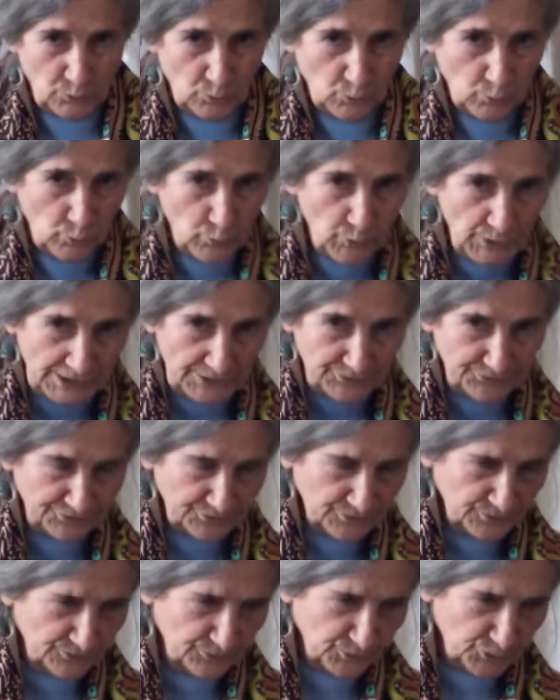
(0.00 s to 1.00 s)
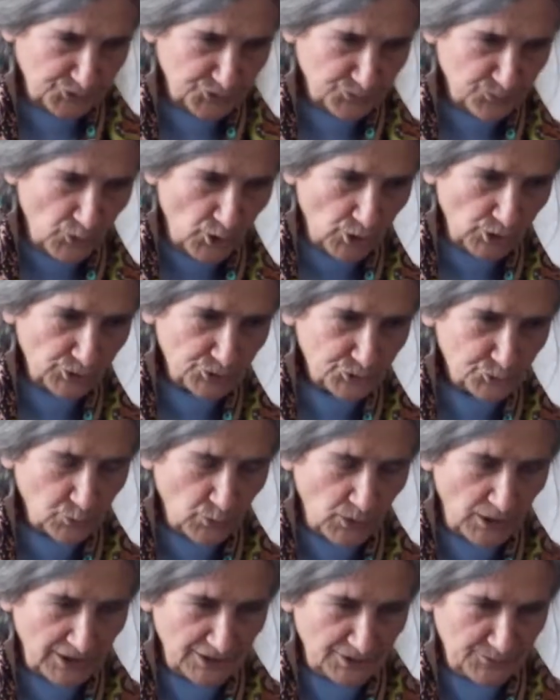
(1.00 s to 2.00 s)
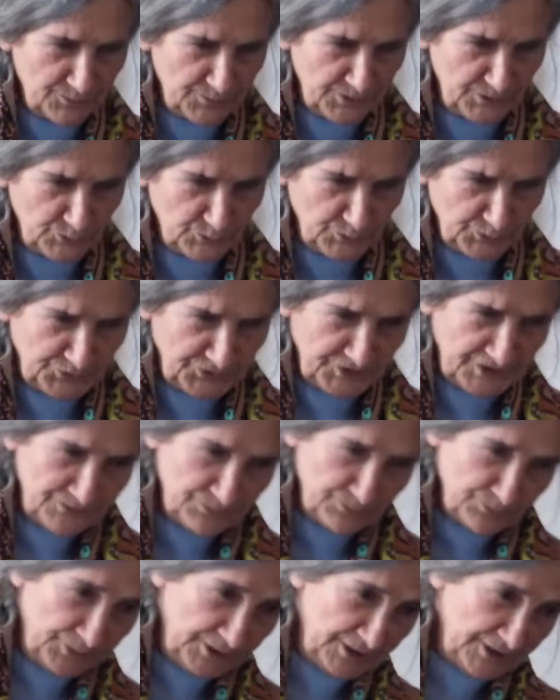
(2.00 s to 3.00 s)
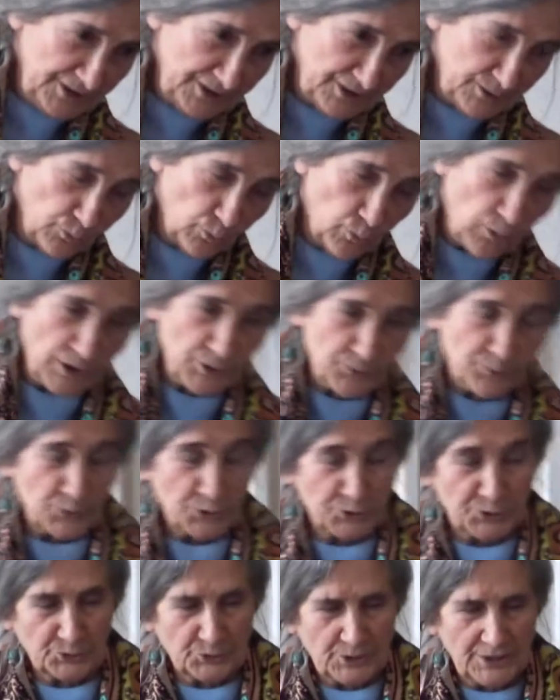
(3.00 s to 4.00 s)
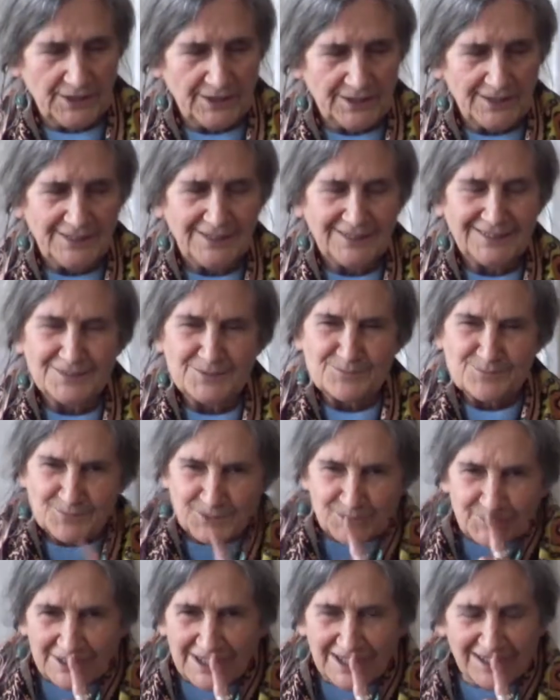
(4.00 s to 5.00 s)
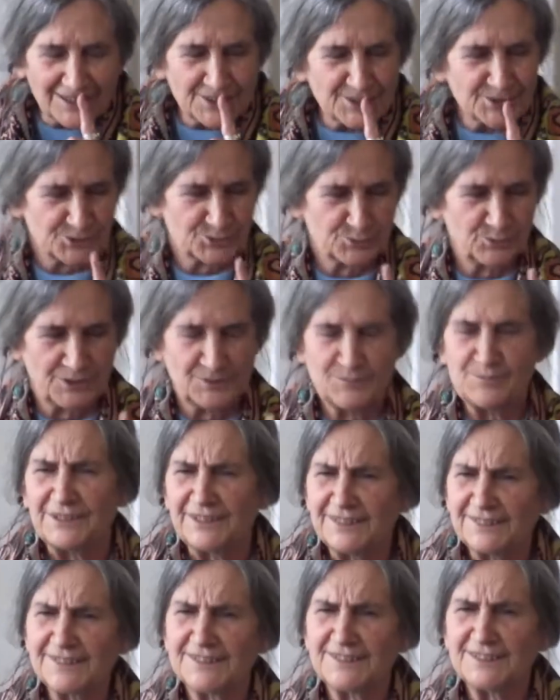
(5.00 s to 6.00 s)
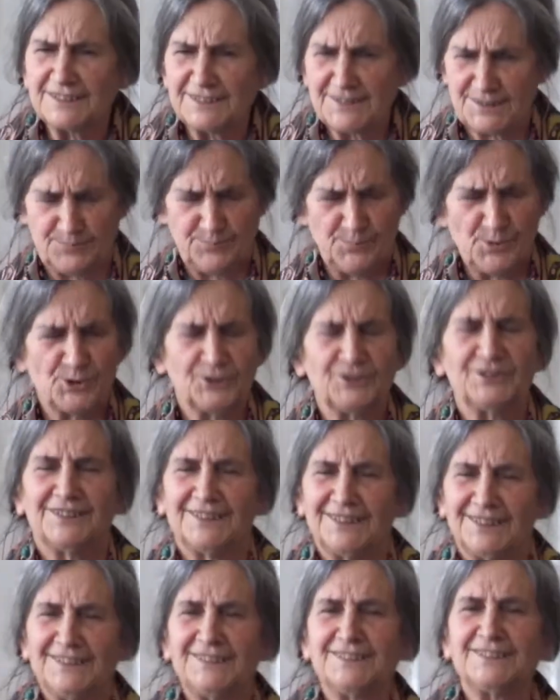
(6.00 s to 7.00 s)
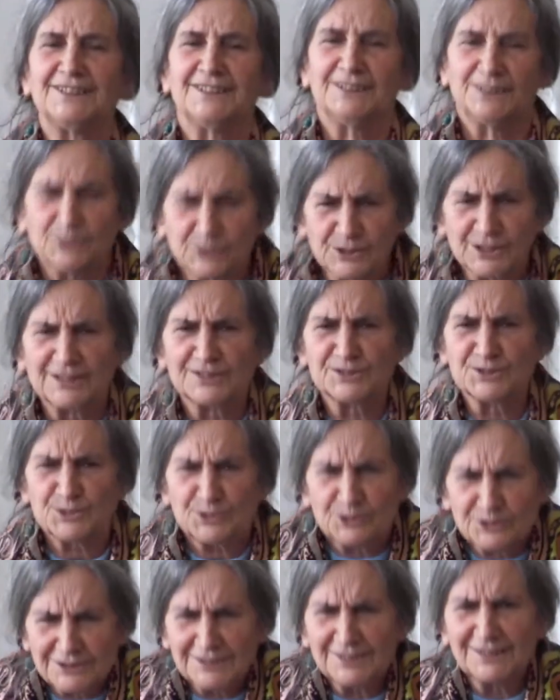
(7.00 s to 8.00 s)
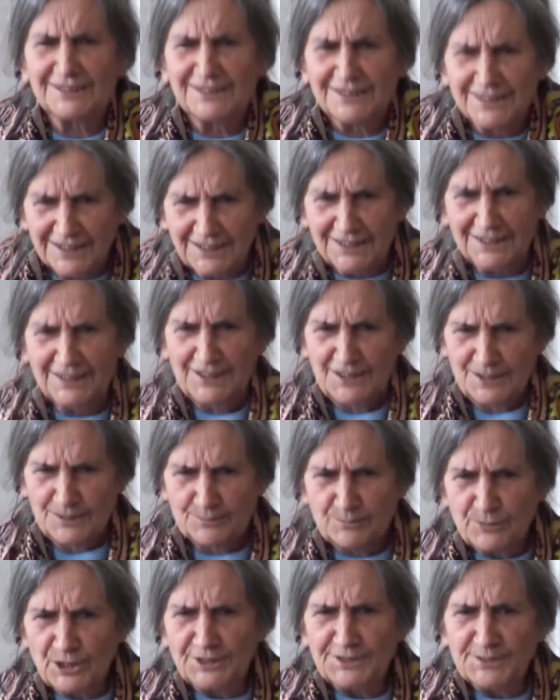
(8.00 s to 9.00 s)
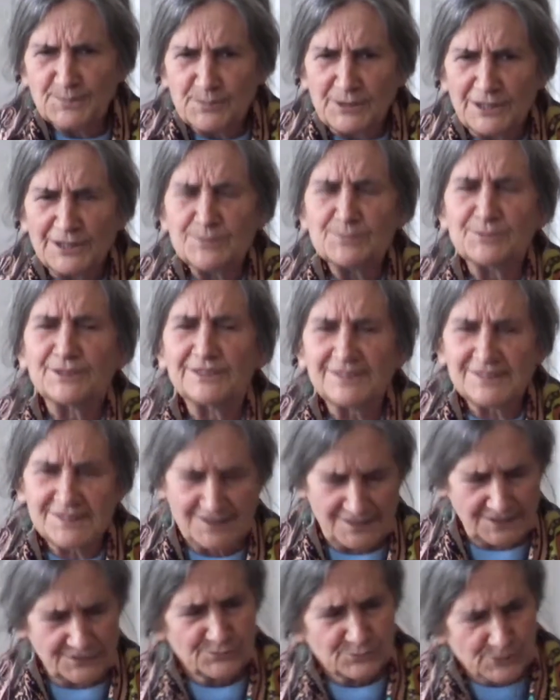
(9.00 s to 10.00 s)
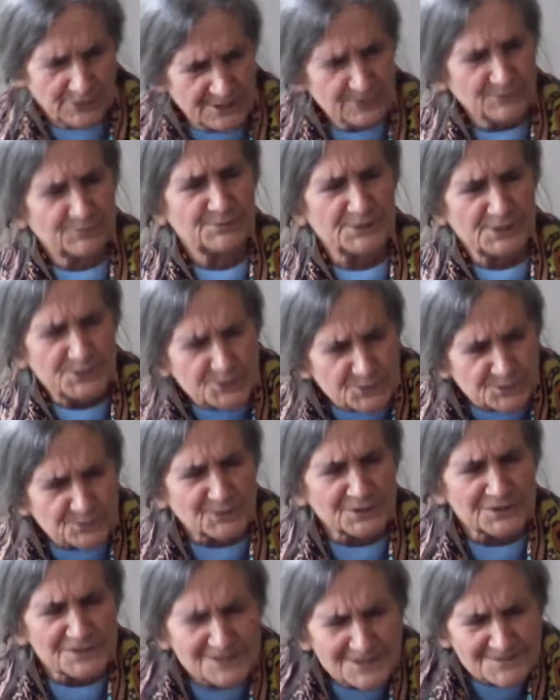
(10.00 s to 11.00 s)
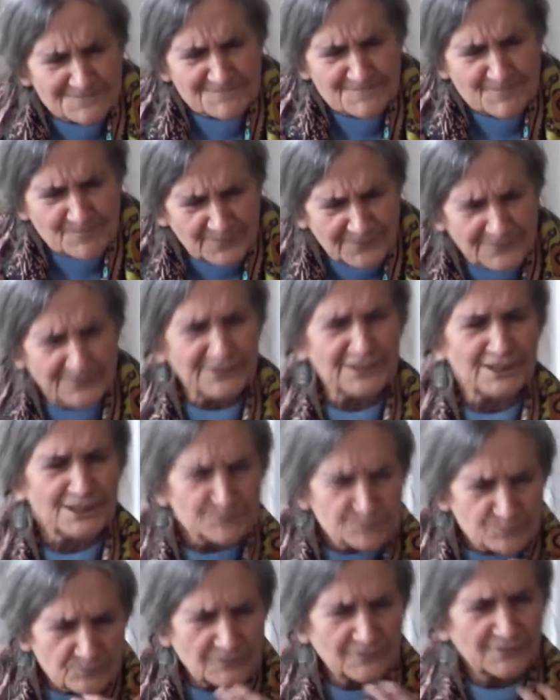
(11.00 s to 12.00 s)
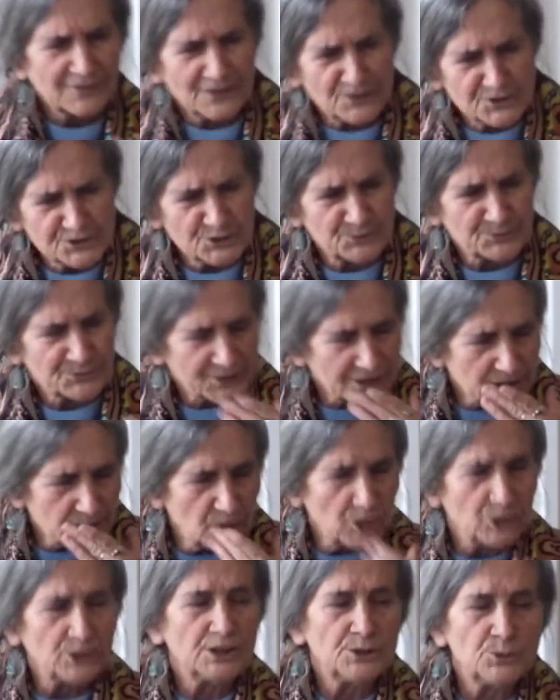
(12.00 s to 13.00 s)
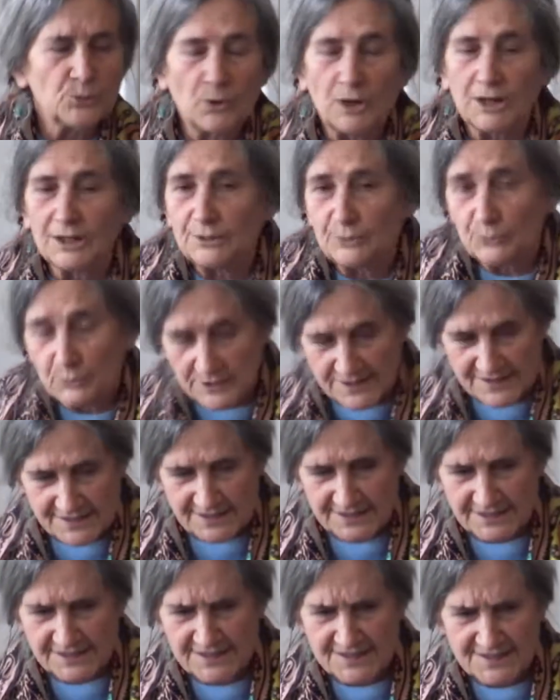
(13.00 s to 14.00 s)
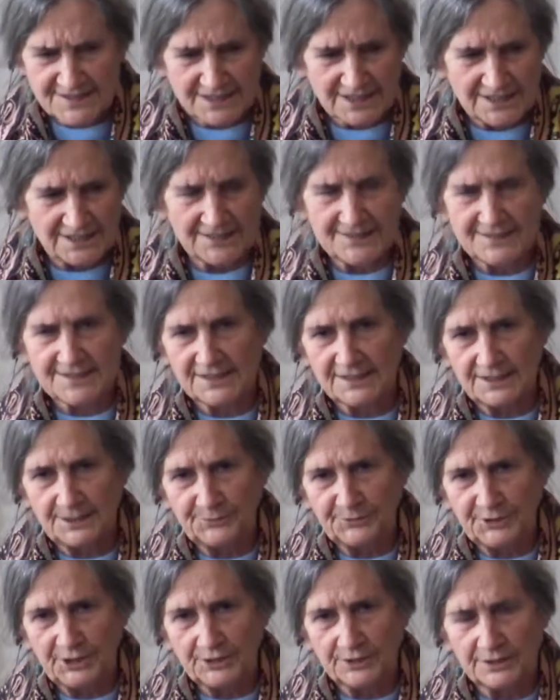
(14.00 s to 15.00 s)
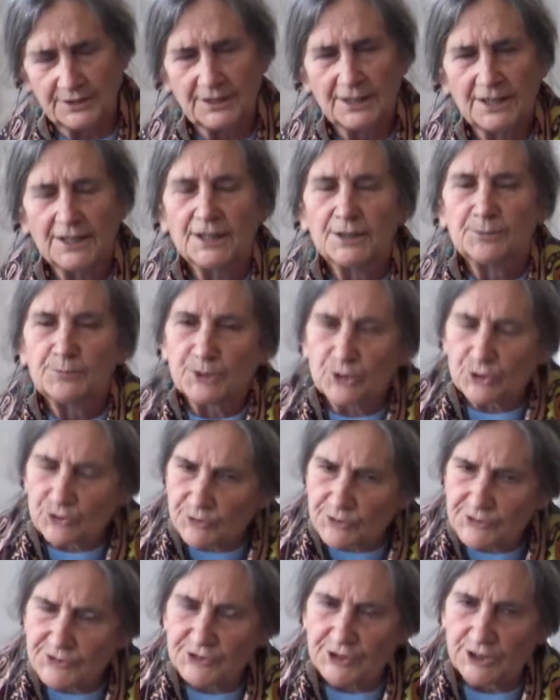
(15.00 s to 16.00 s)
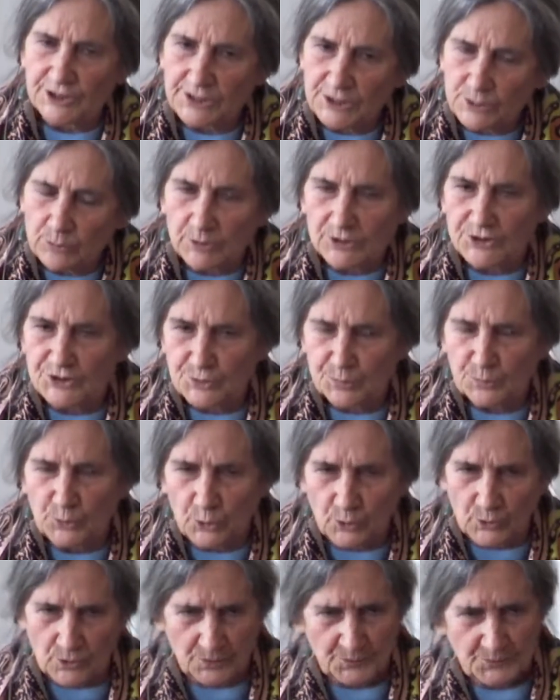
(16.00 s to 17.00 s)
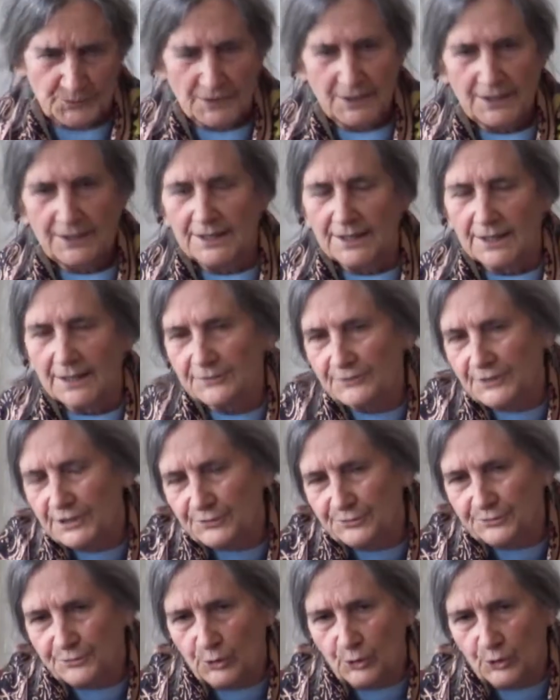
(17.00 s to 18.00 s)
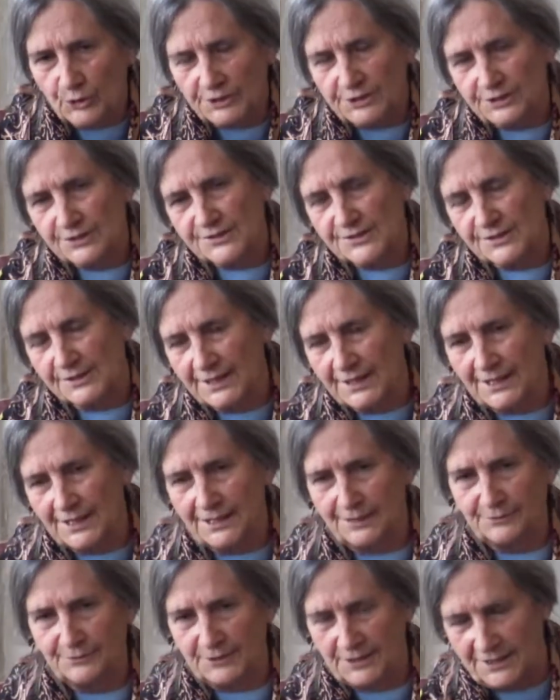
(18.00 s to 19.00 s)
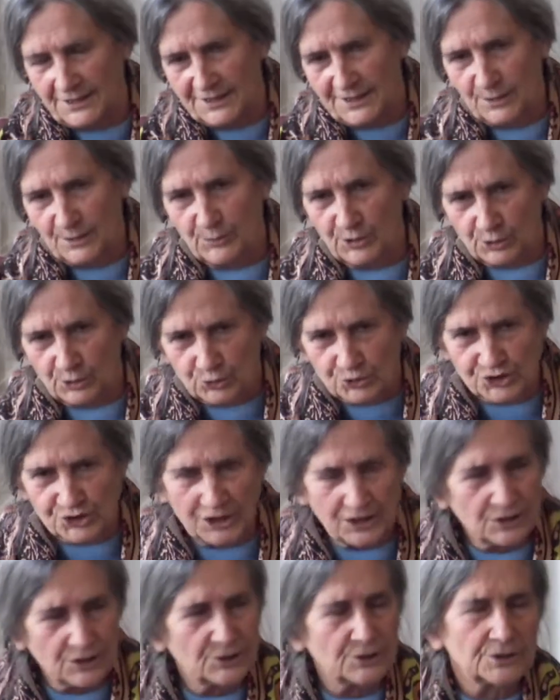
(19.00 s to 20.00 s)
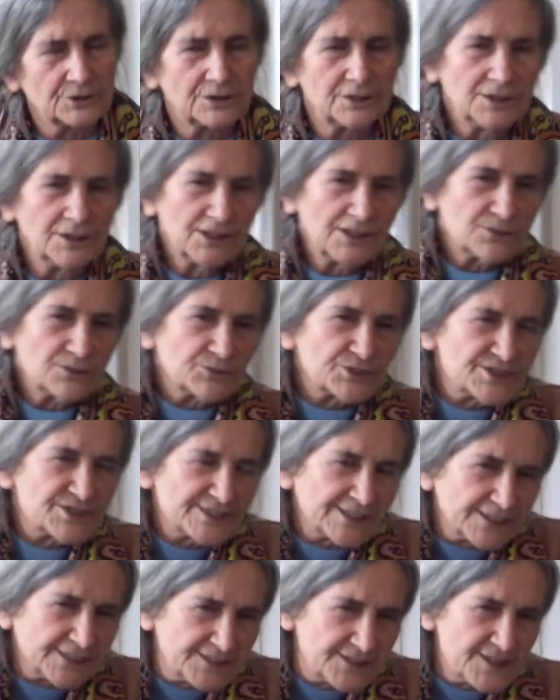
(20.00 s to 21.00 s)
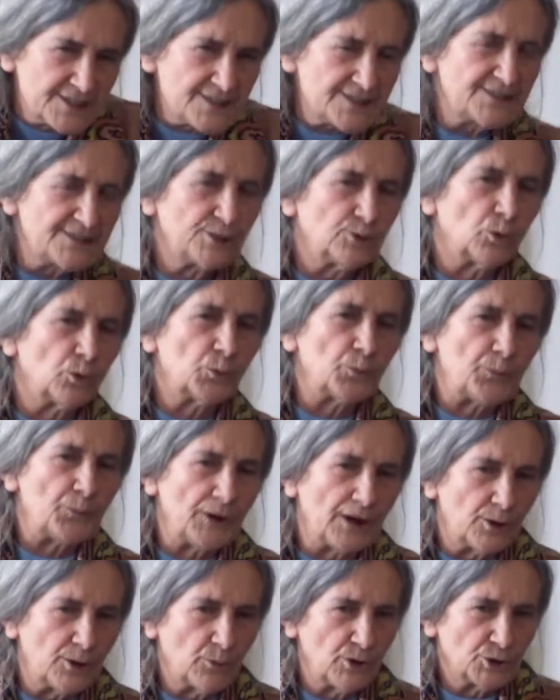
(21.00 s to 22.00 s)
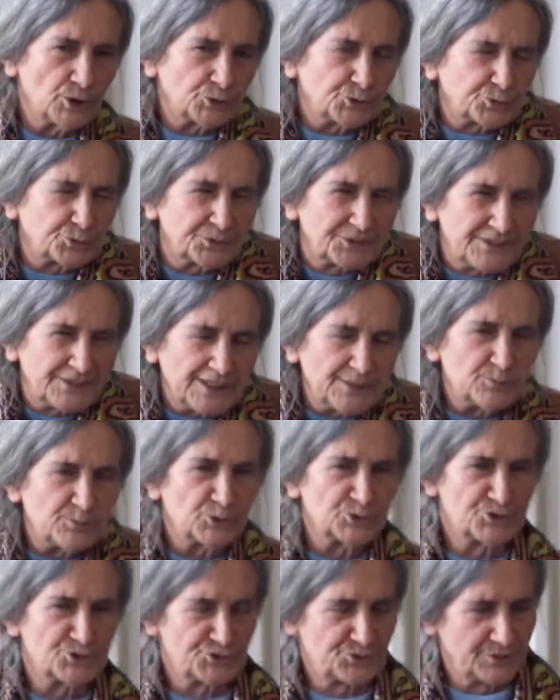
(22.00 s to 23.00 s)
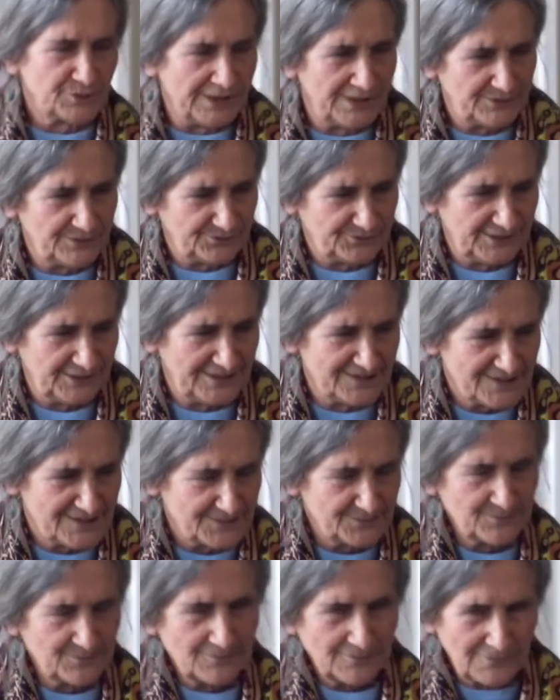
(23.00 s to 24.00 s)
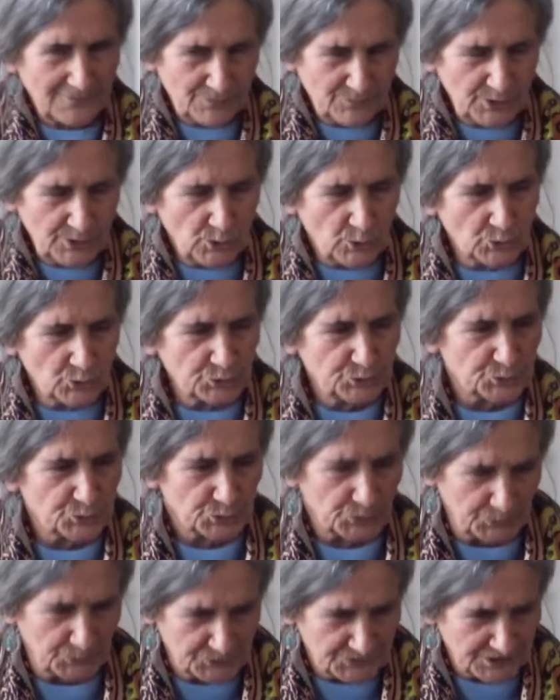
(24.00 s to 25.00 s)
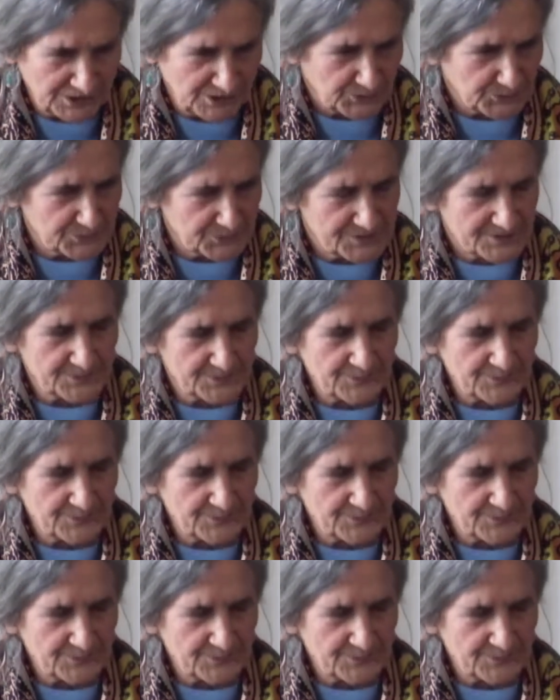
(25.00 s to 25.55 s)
With the smallest one being 1.09, but the highest one being 6.19. Yes, so multiply by 6, rate of brain tumors. Hey, something. Only one was statistically significant because the study was small, and therefore it doesn't have, in our jargon, the statistical power to demonstrate things beyond doubt.